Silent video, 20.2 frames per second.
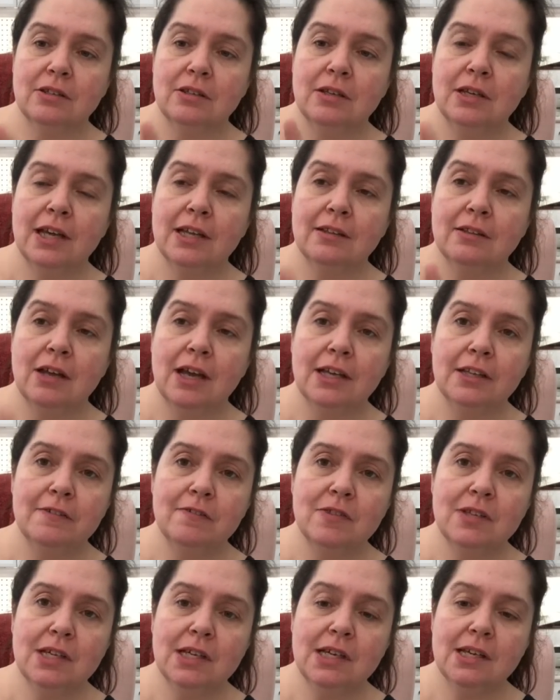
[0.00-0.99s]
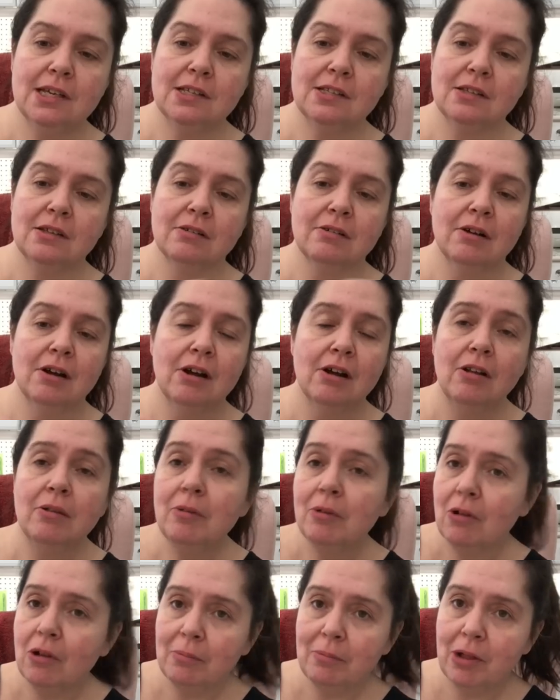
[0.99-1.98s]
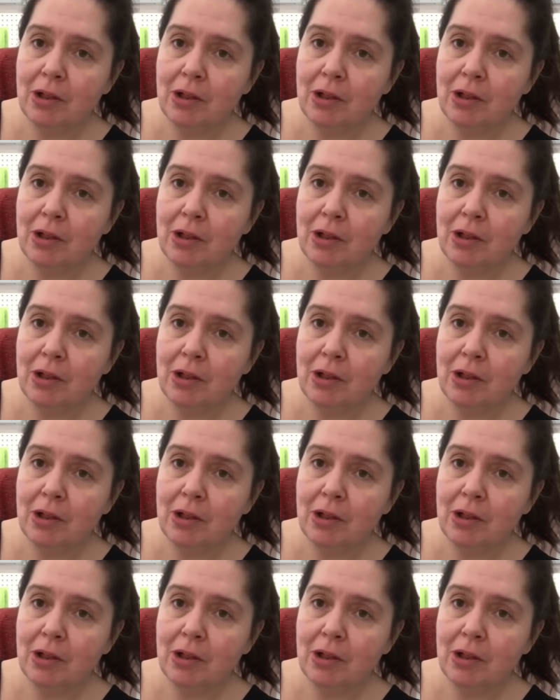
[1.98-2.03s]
You get nine of these. They're all,